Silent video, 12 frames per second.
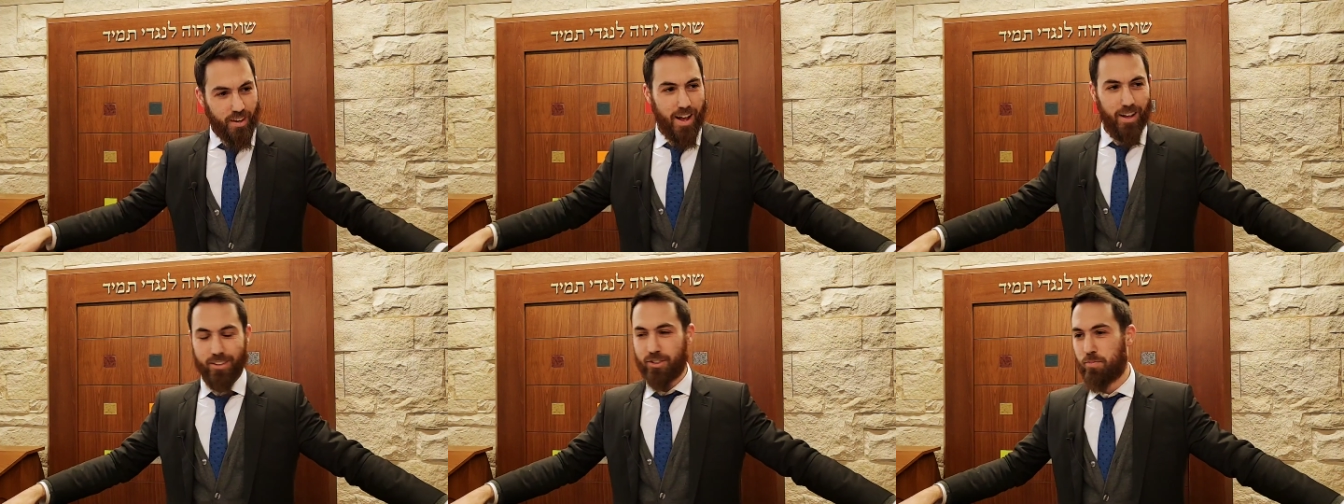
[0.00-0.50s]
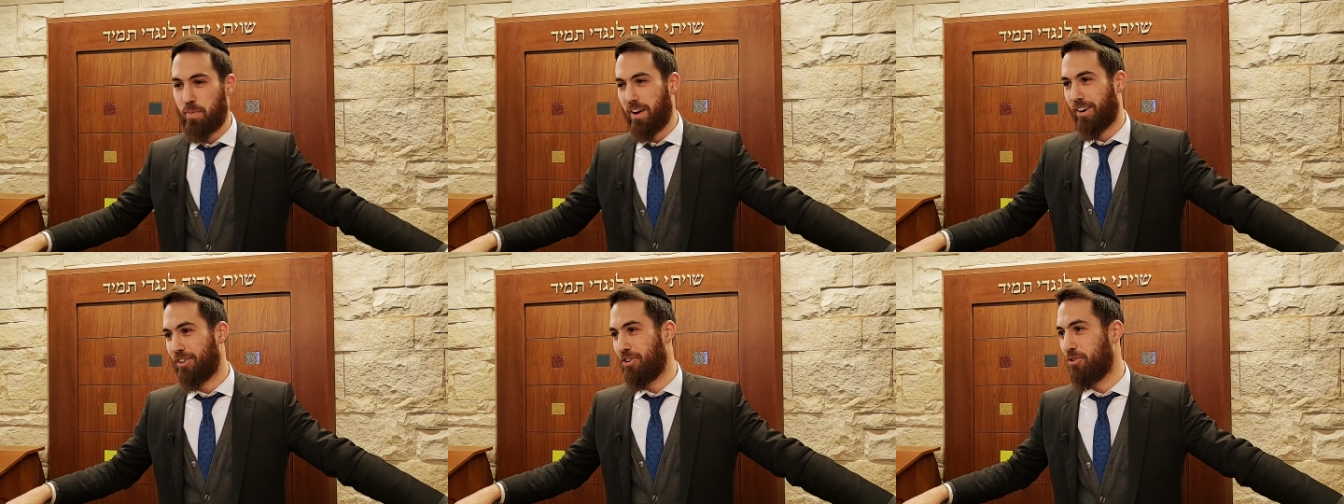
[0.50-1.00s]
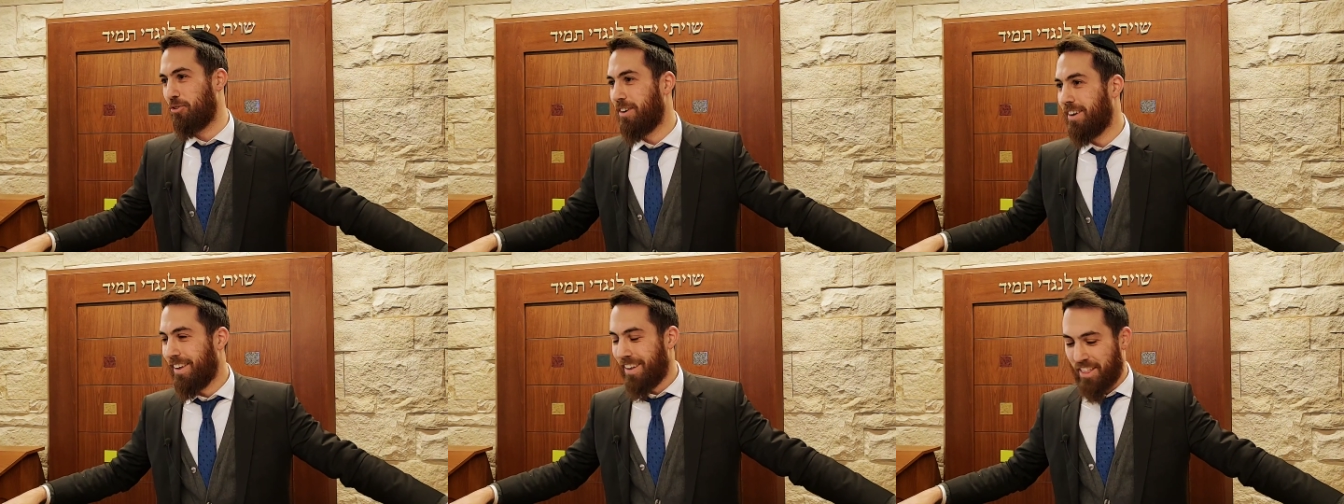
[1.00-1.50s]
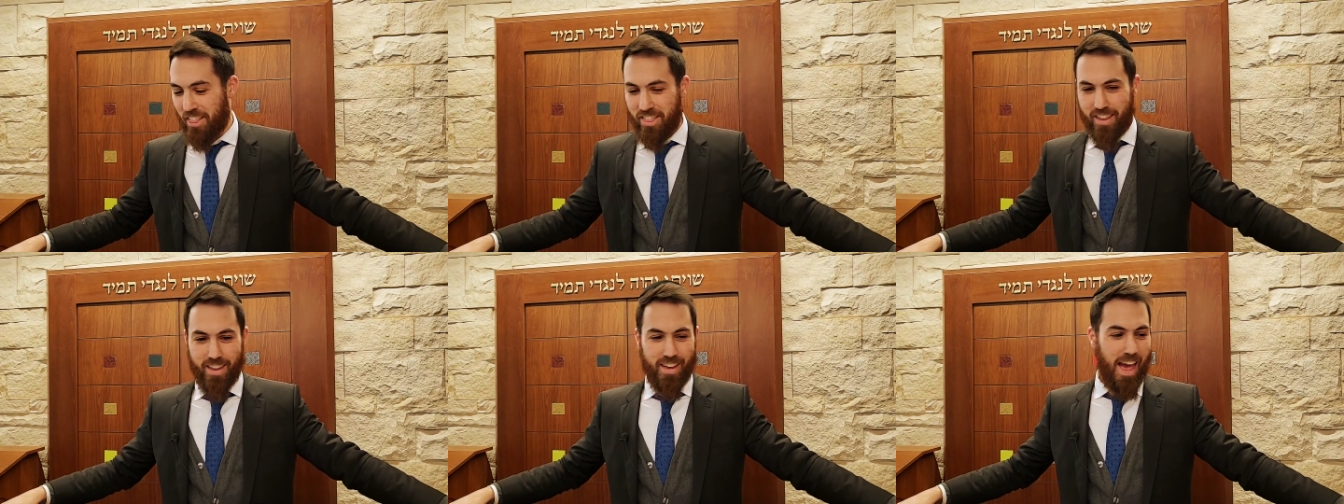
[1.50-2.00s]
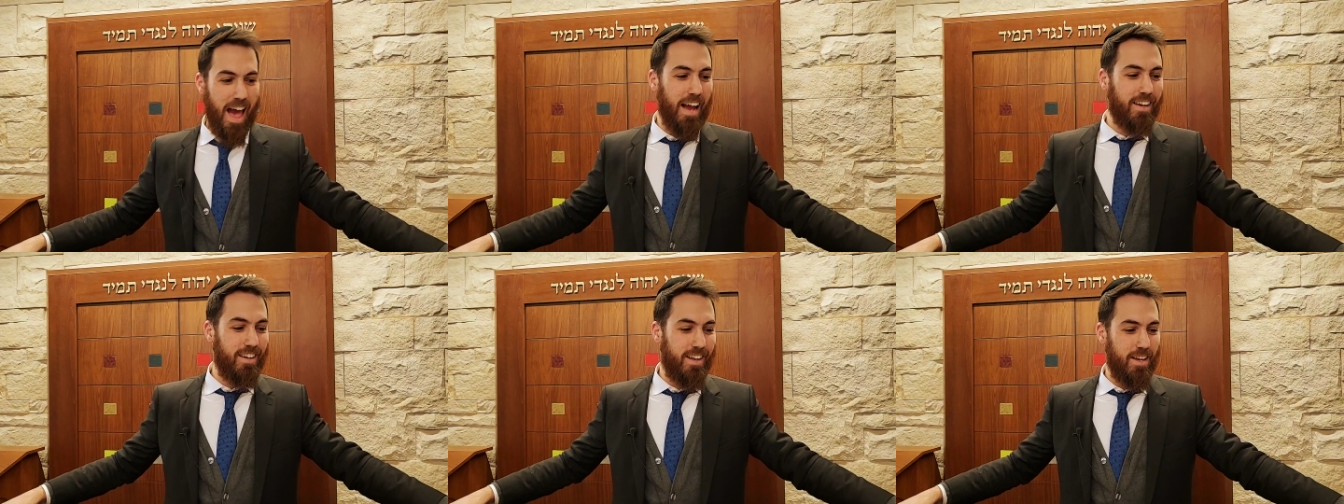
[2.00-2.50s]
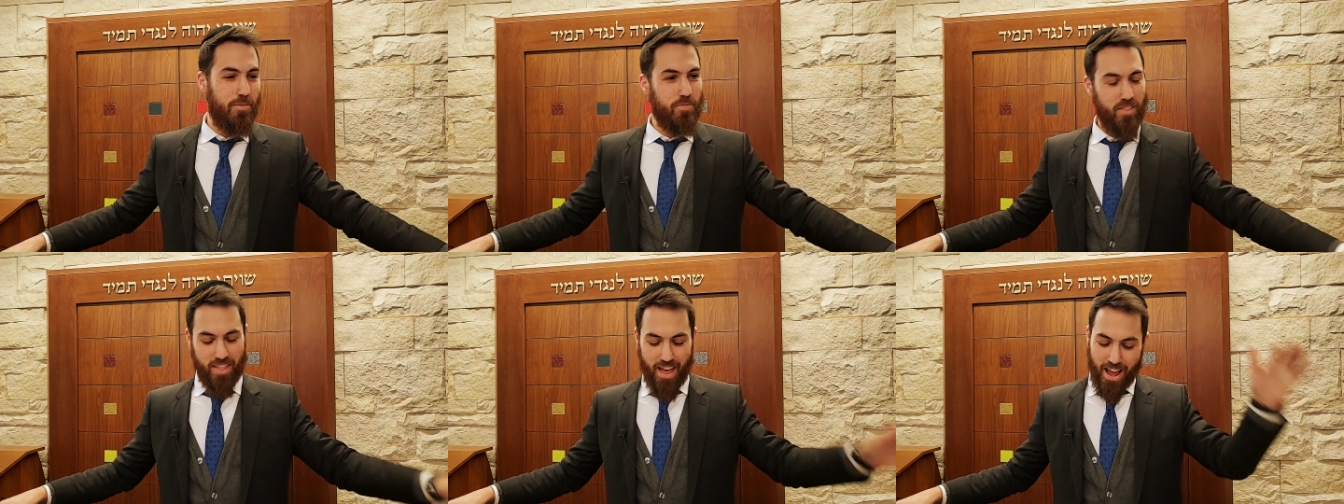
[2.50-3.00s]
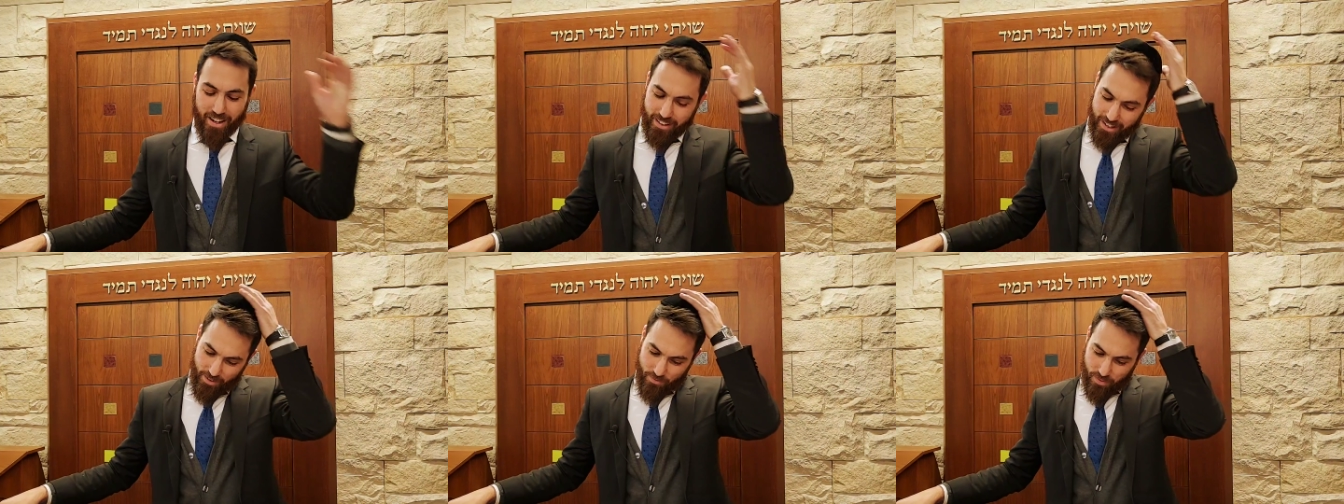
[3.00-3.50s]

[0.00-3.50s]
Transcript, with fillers: I'll spare you the agony, the agony.